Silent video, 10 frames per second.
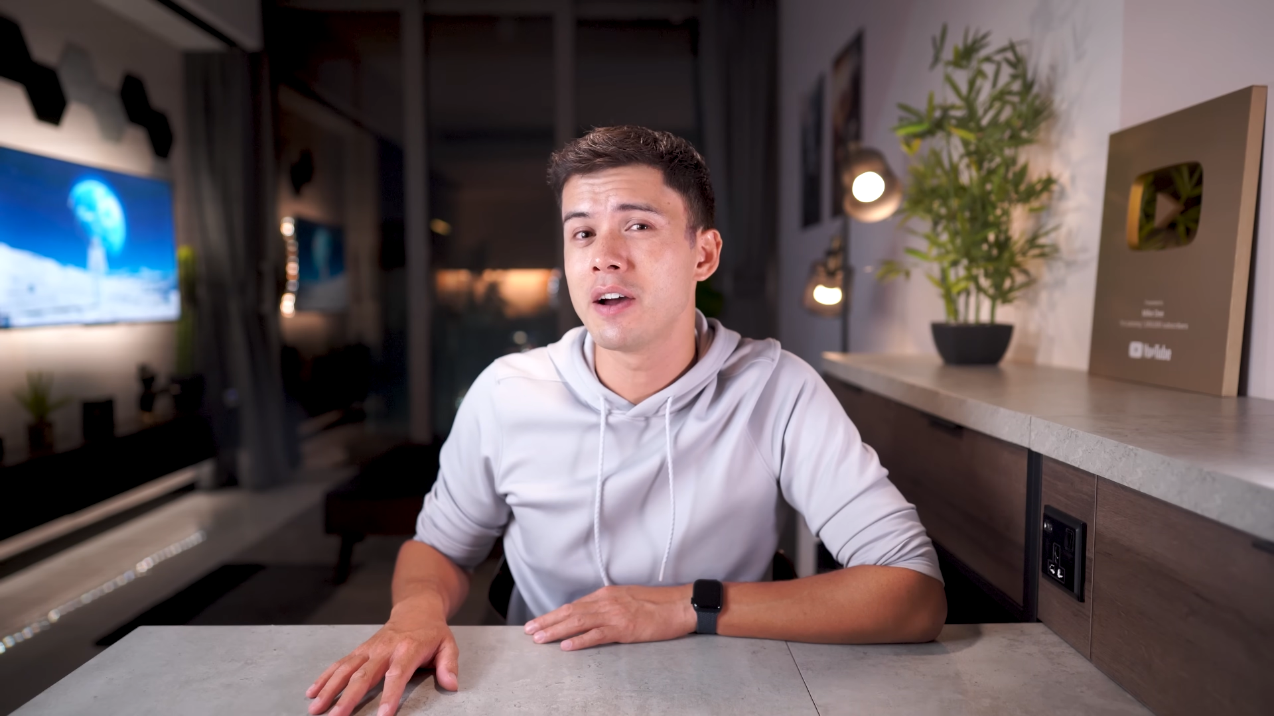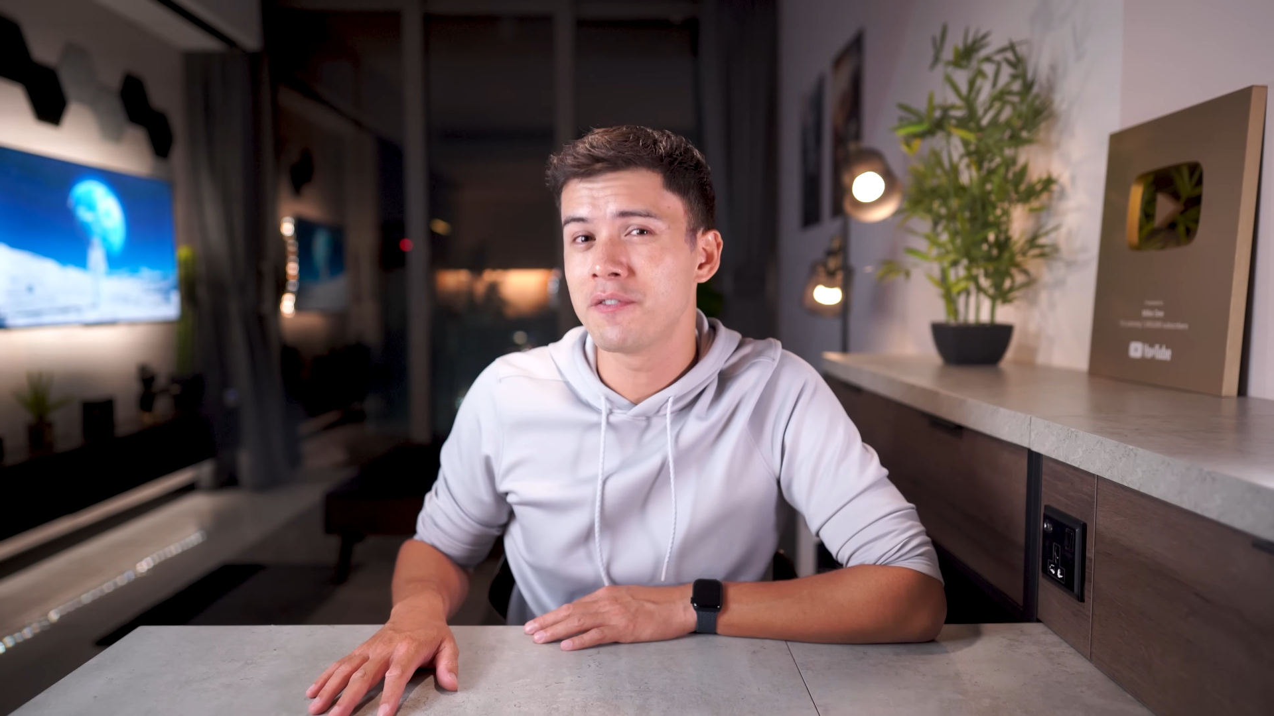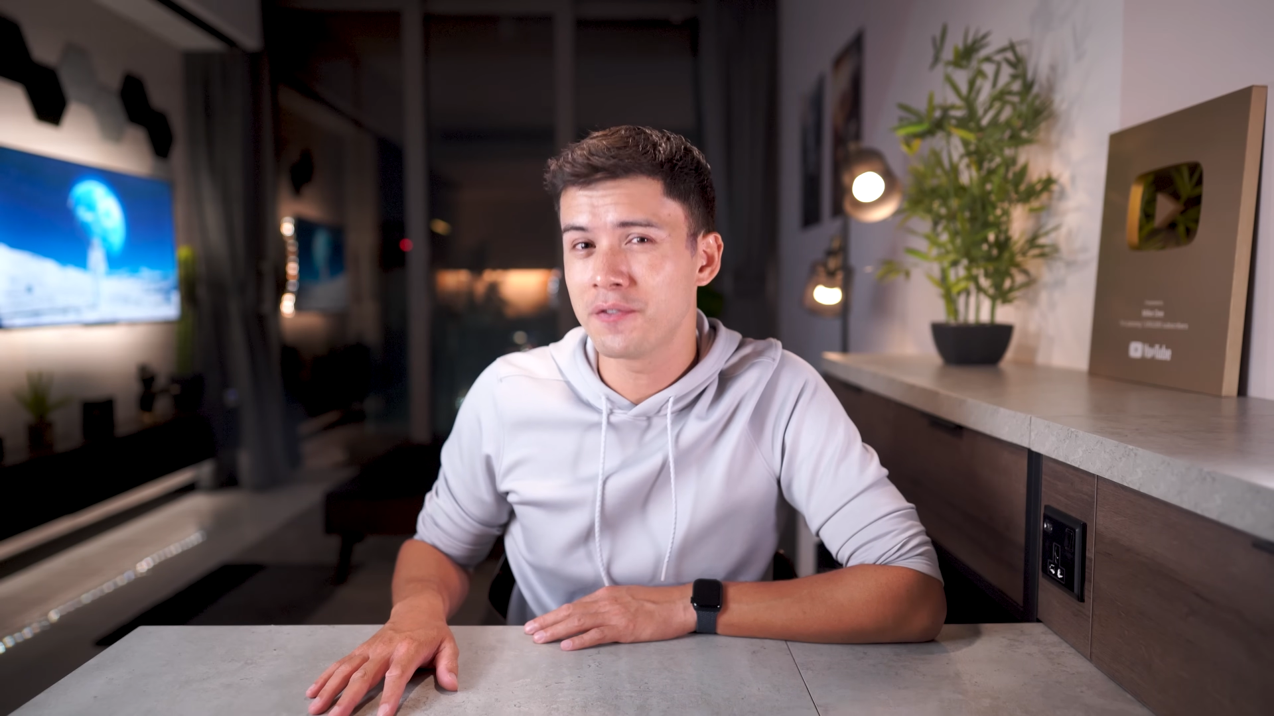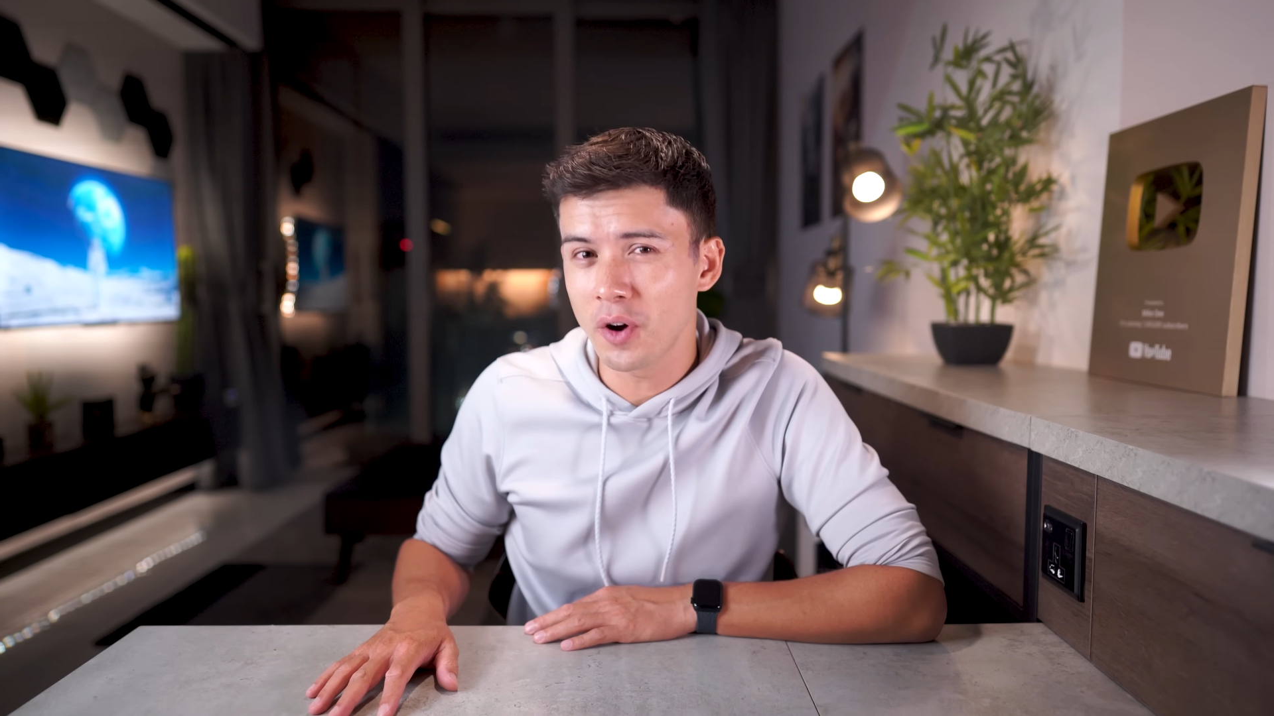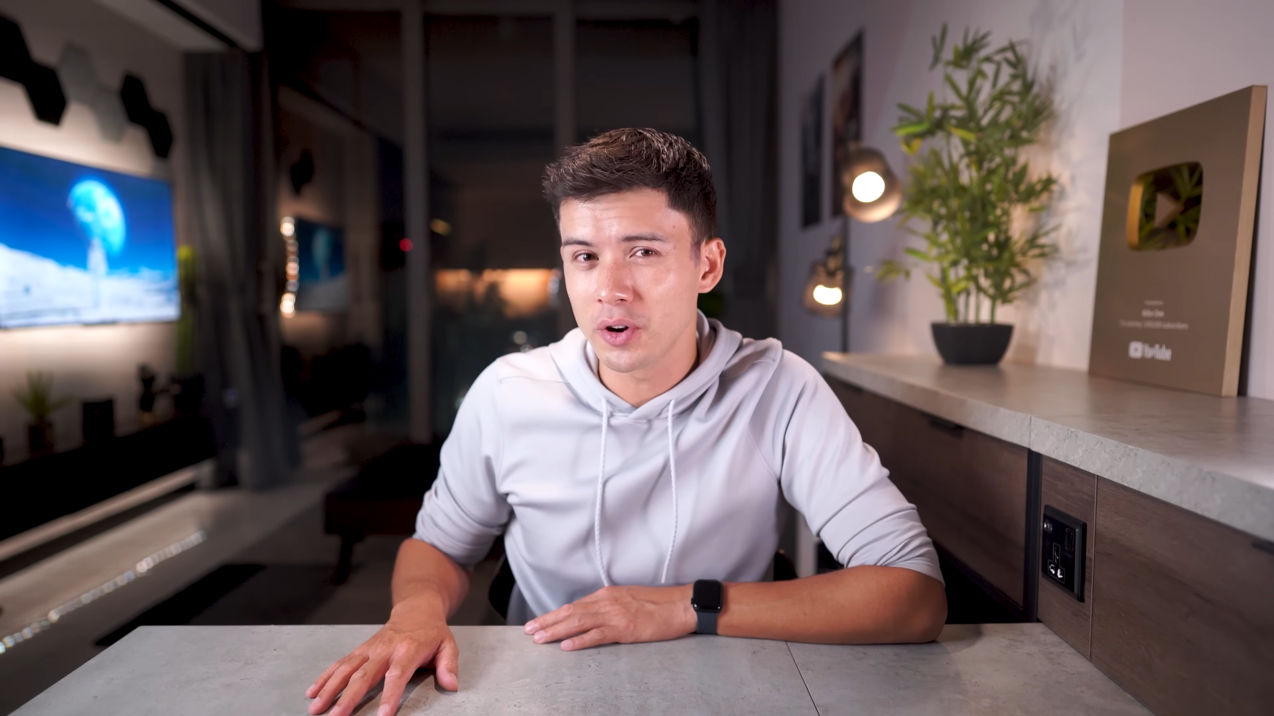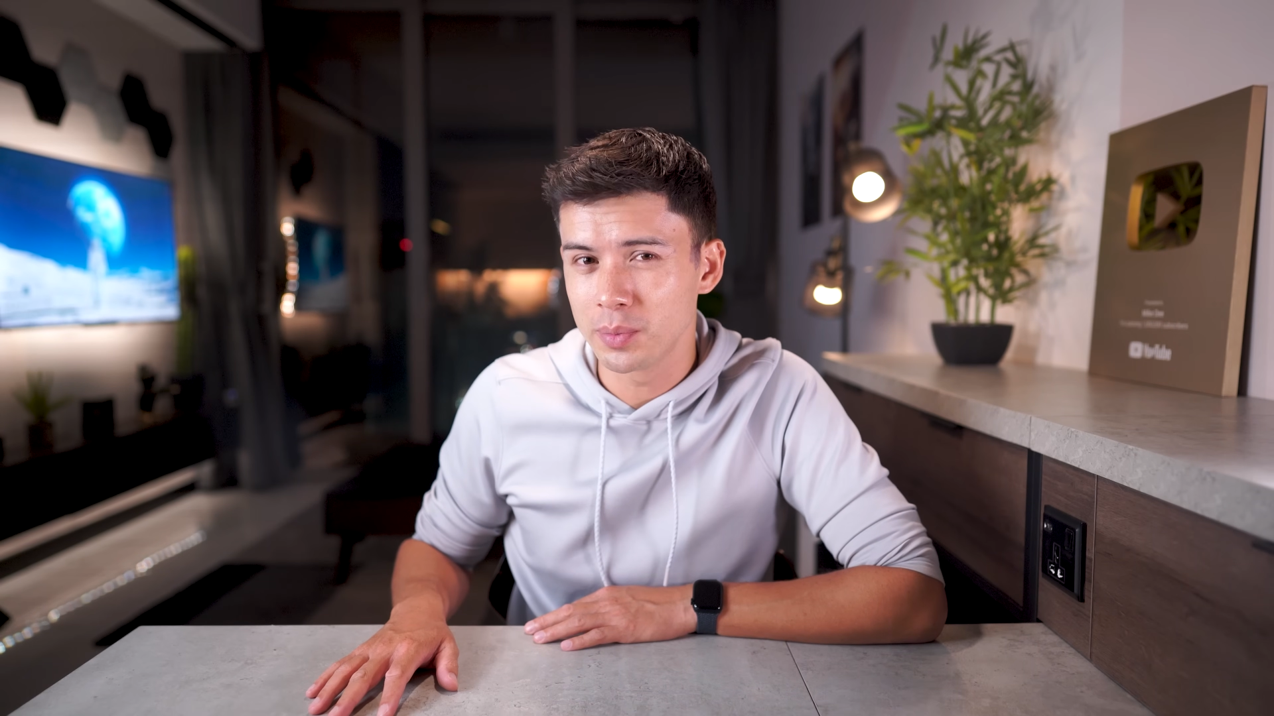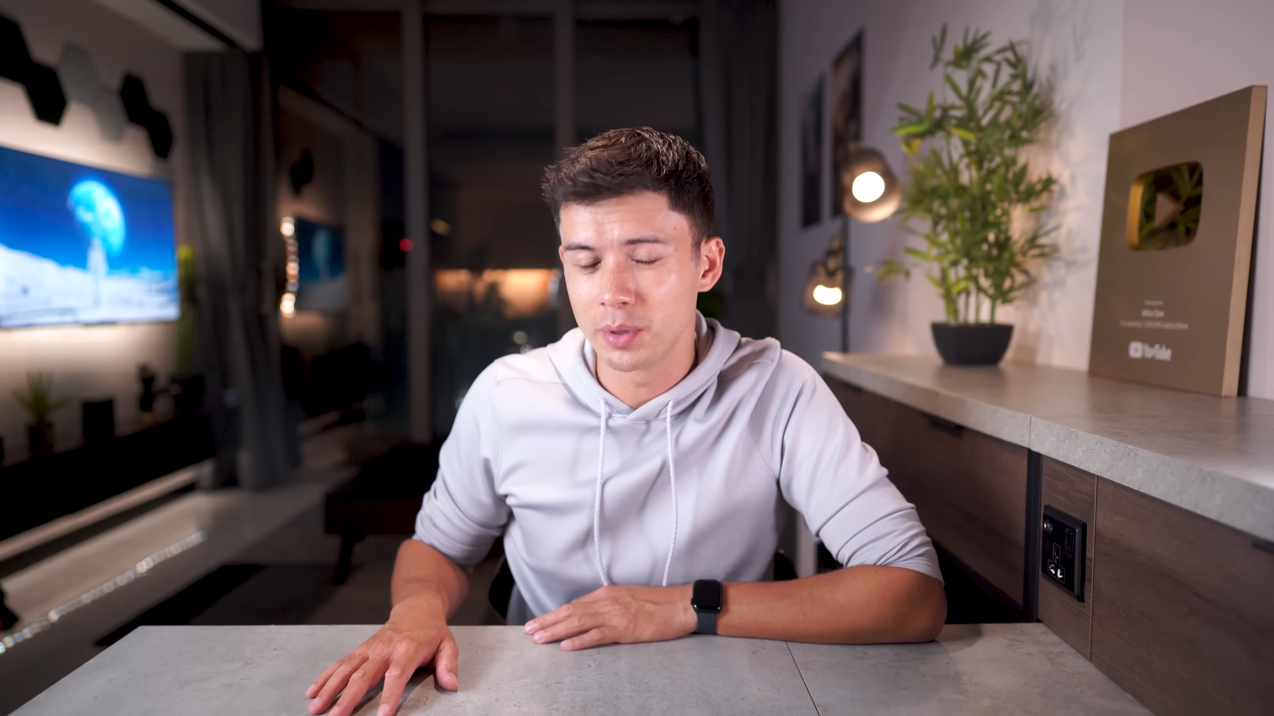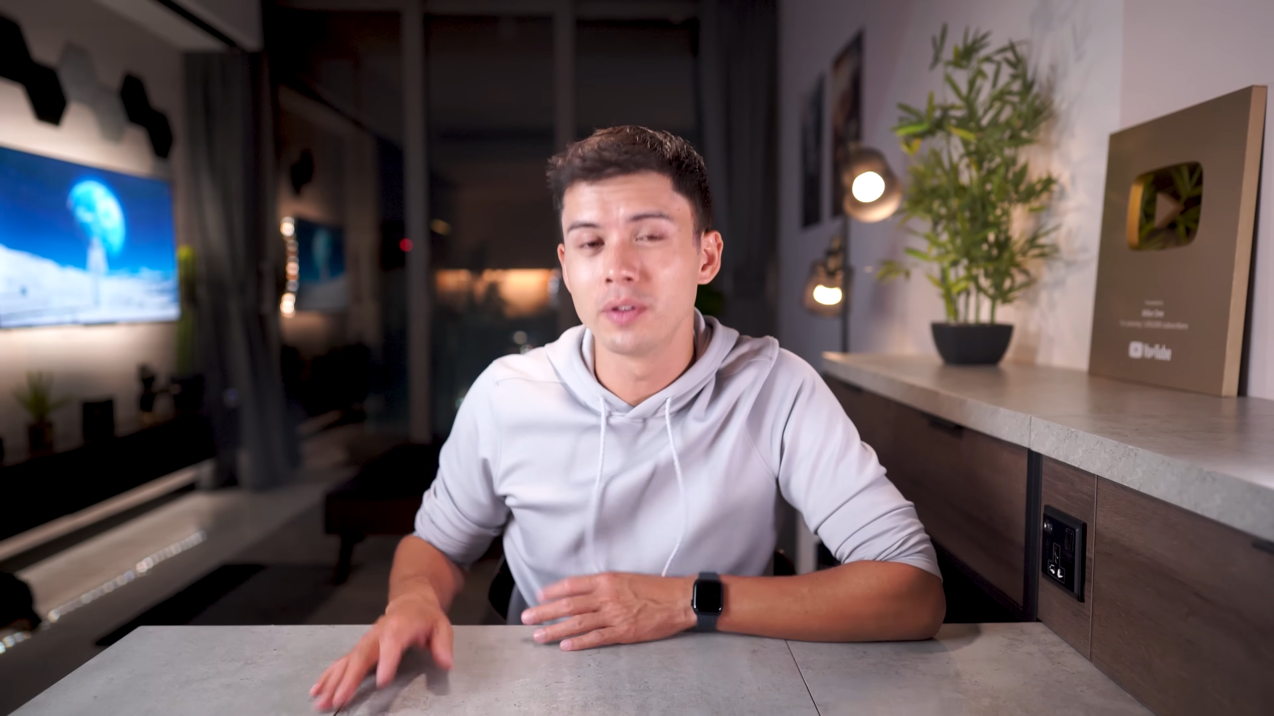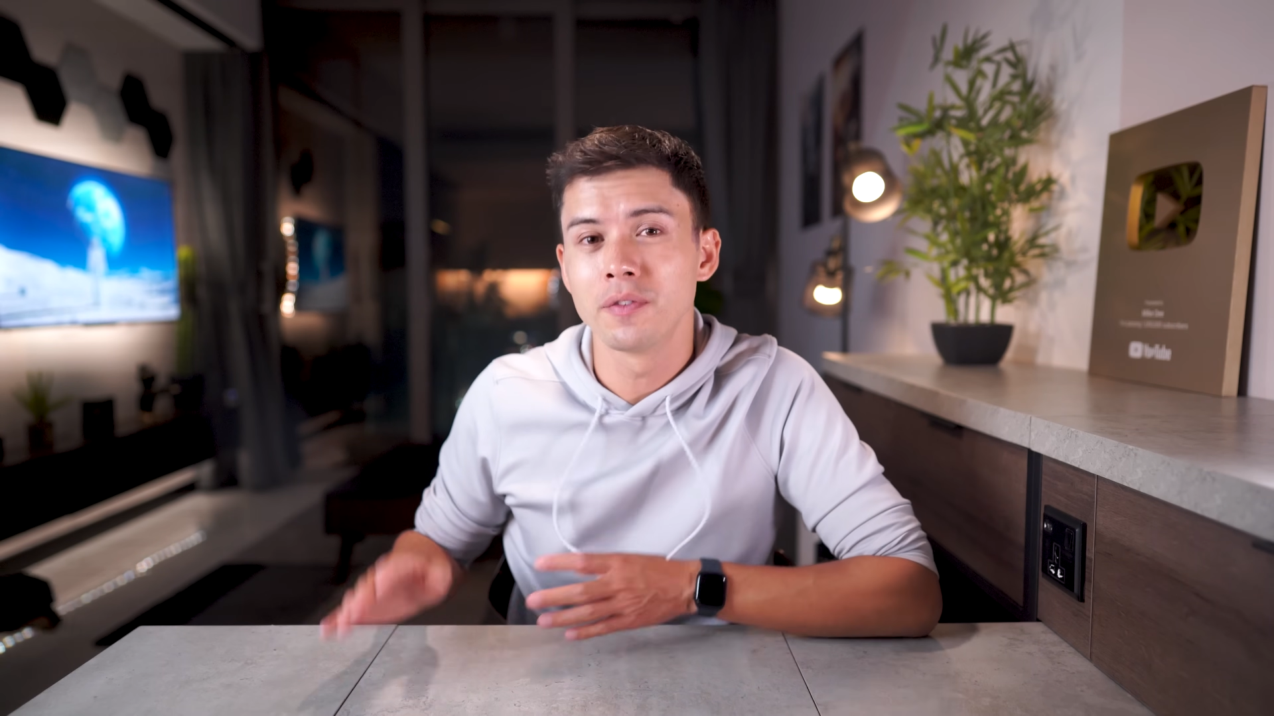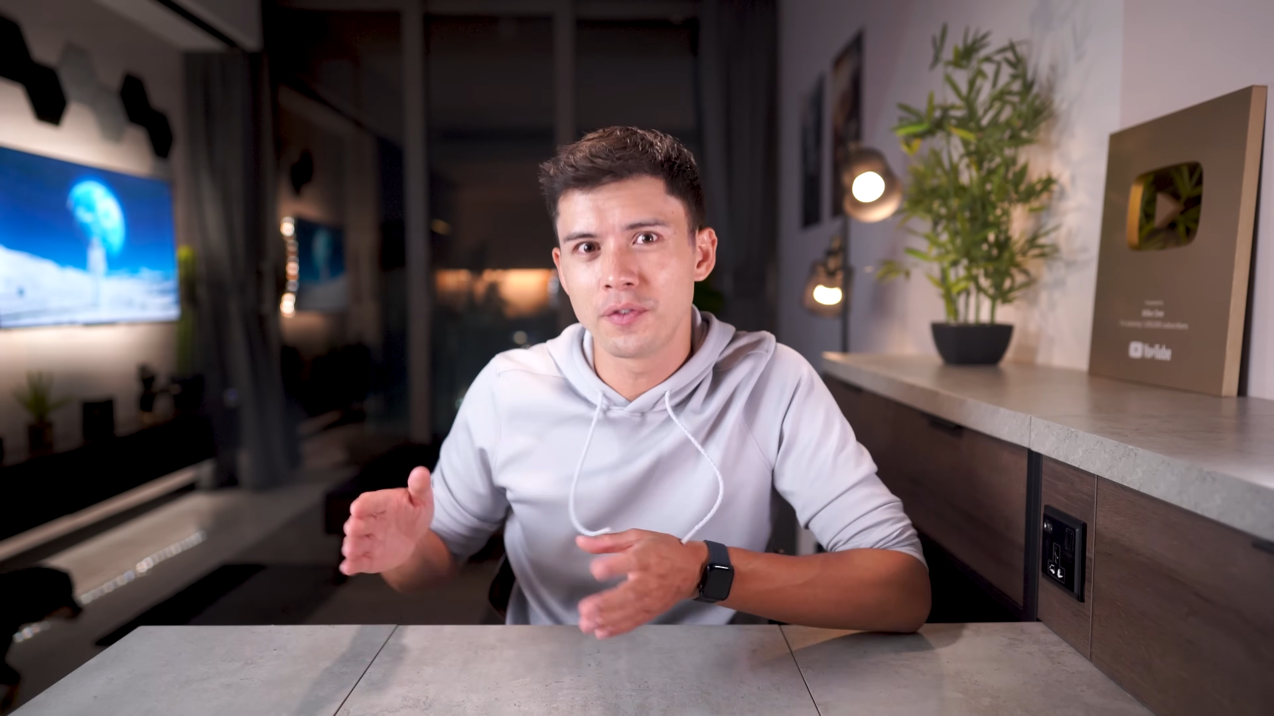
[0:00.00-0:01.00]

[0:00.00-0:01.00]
affordable